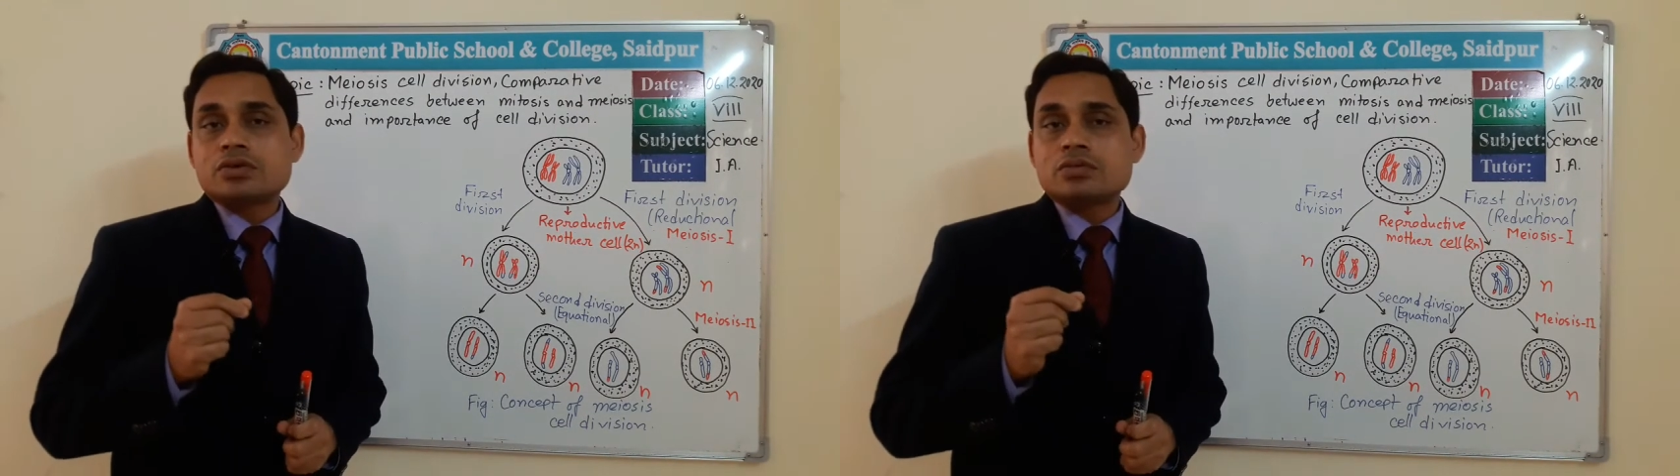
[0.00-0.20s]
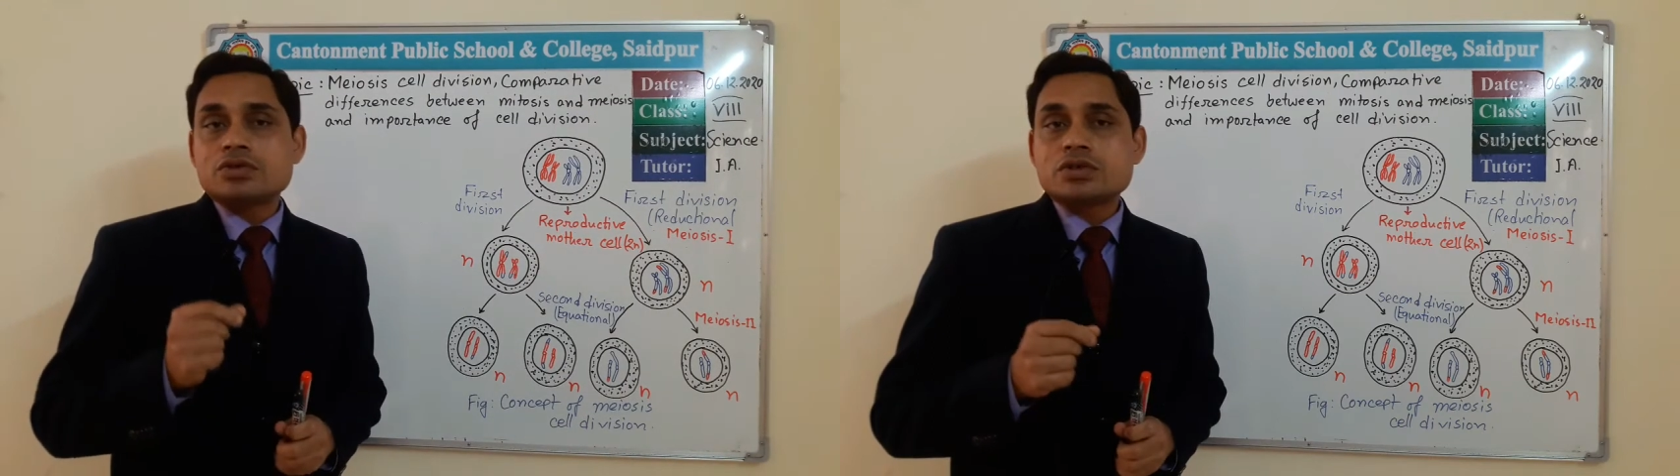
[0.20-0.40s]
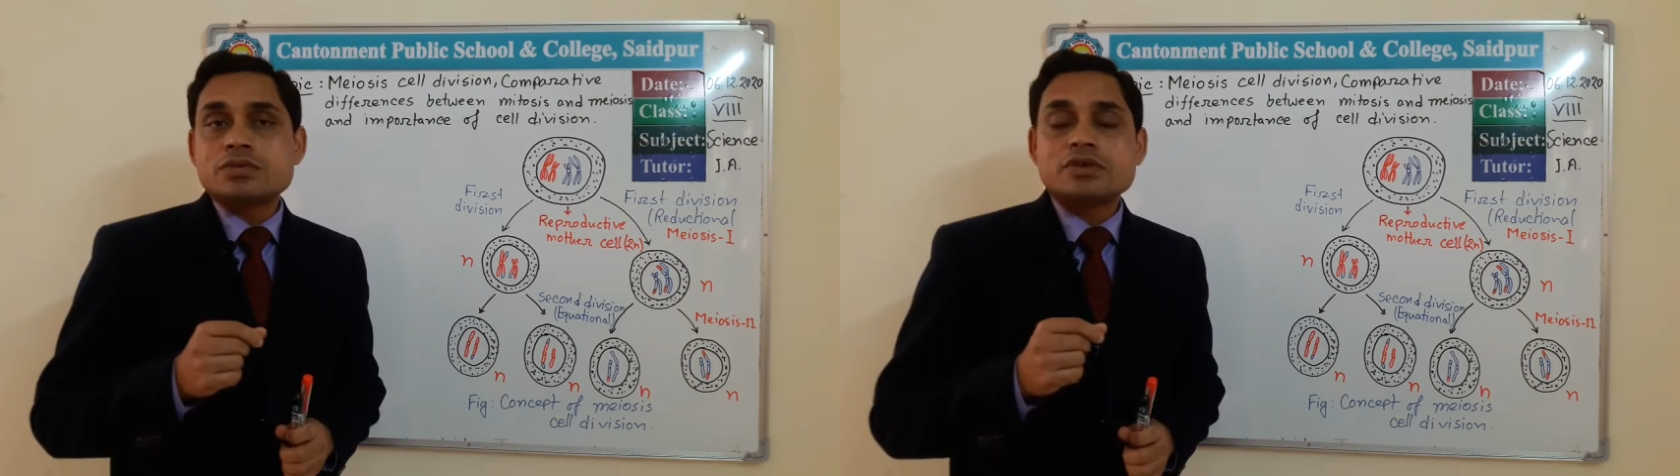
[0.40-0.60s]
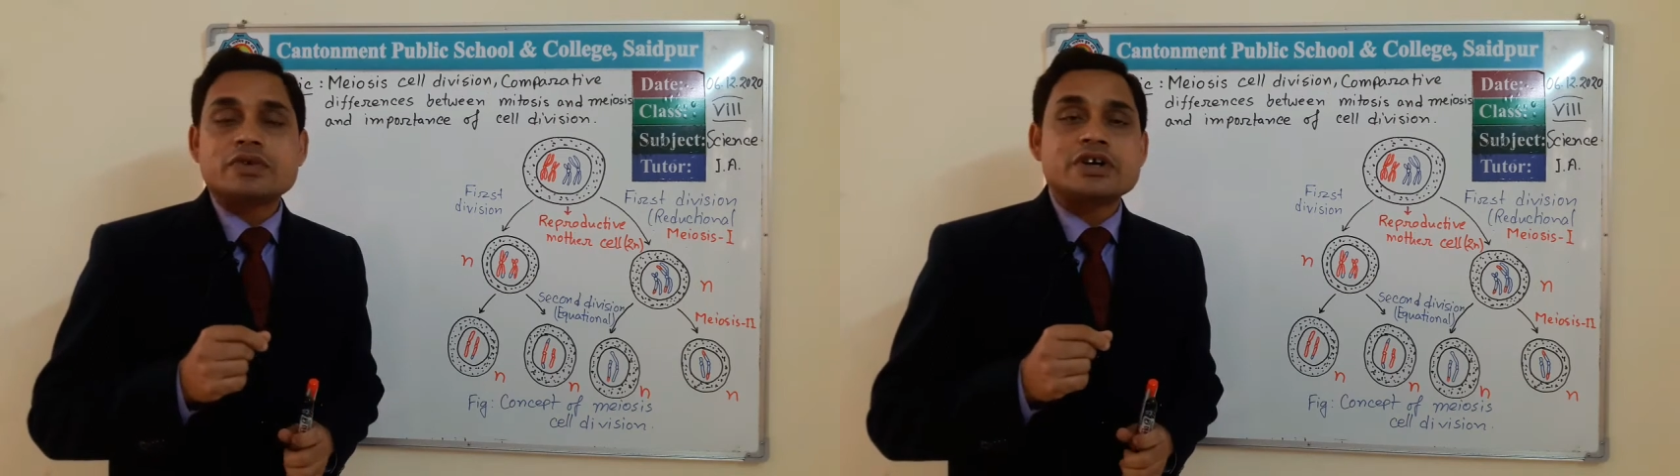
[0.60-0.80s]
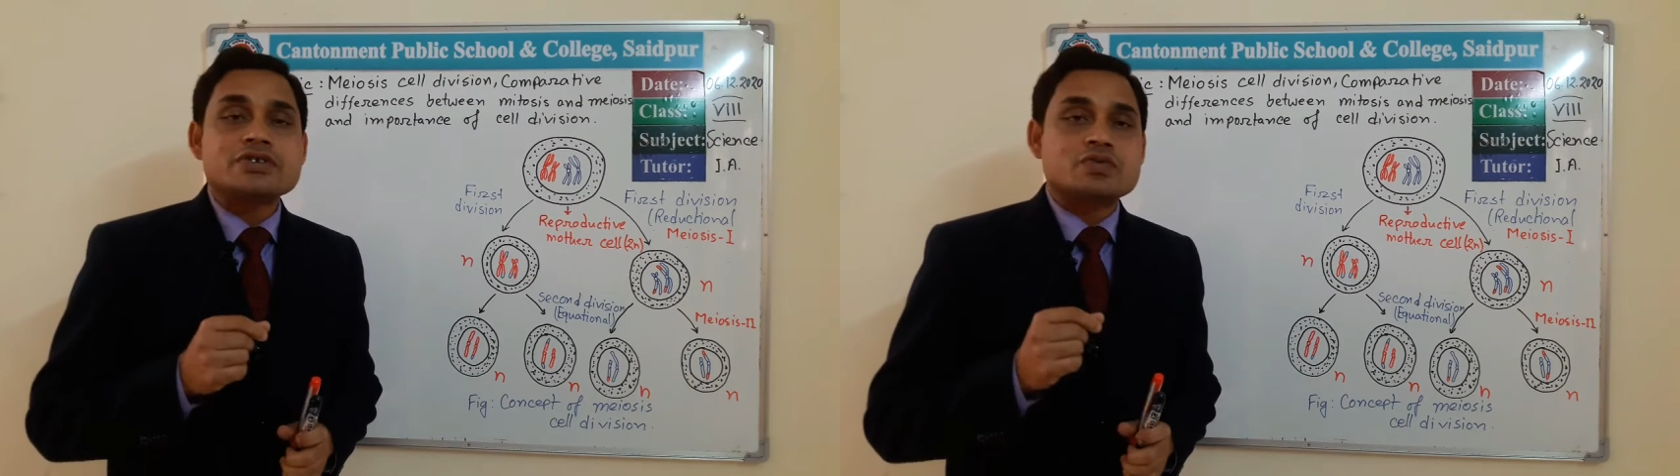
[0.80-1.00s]
chromosome
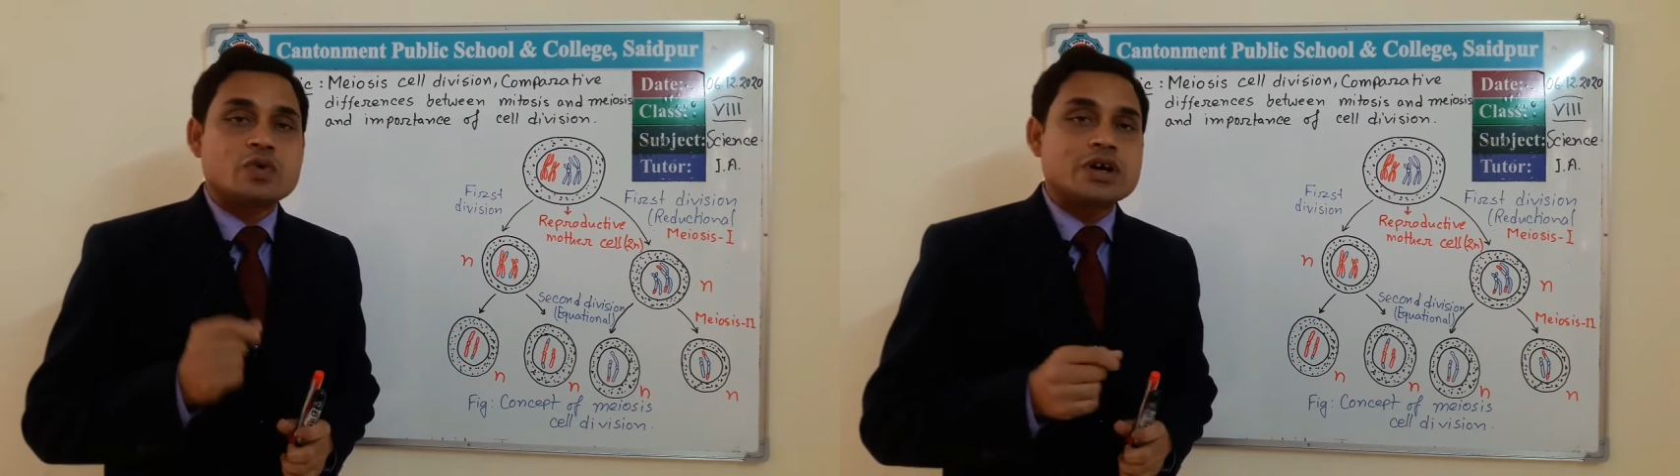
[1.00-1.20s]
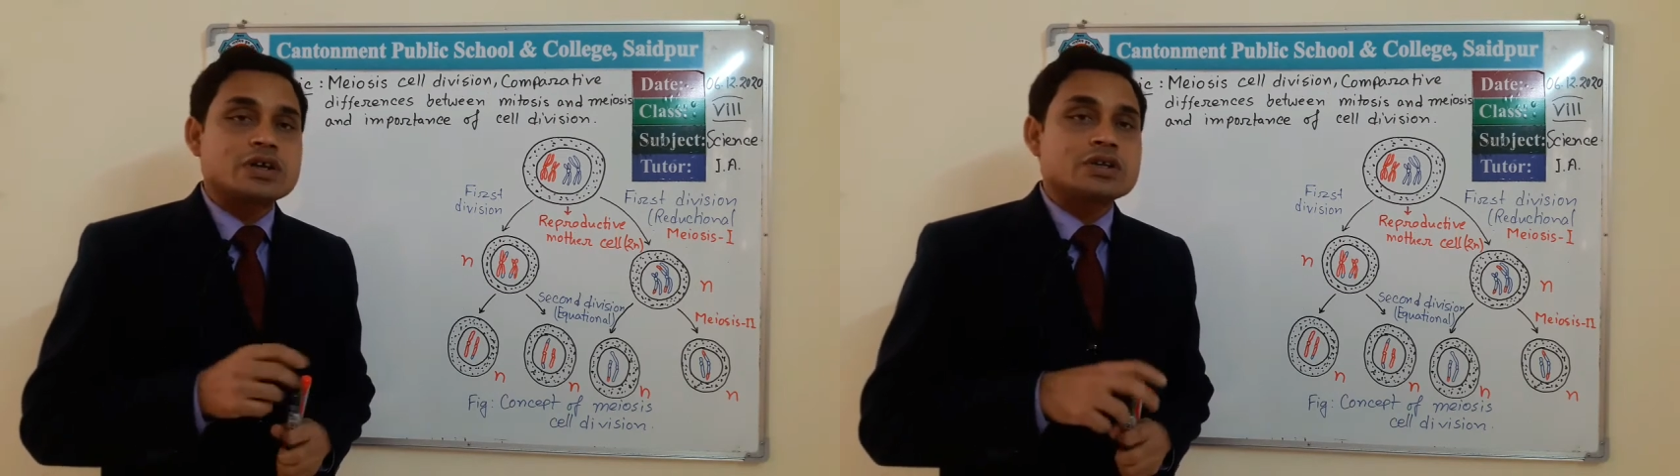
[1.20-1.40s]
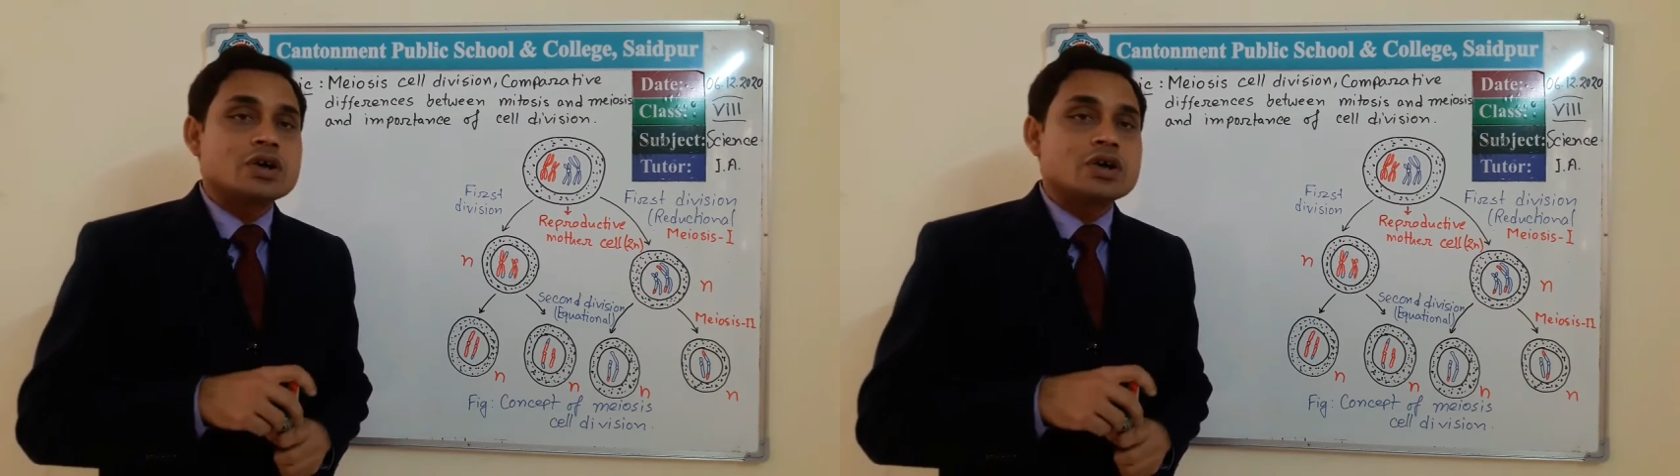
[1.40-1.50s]
divides one